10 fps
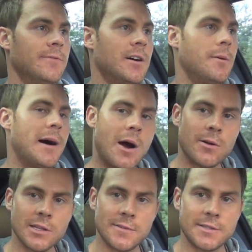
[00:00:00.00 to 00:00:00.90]
of
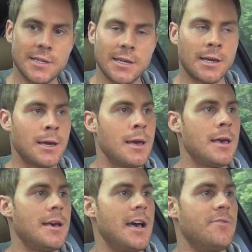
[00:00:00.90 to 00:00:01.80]

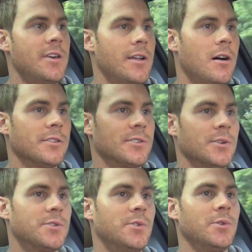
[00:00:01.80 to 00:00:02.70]
powerlifting and then
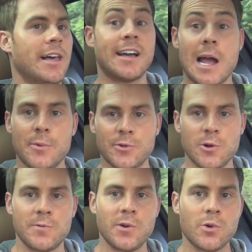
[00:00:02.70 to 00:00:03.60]
also to like
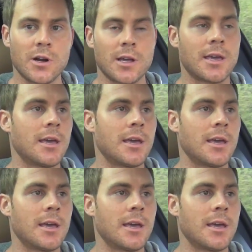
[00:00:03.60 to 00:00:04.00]
hypertrophy work.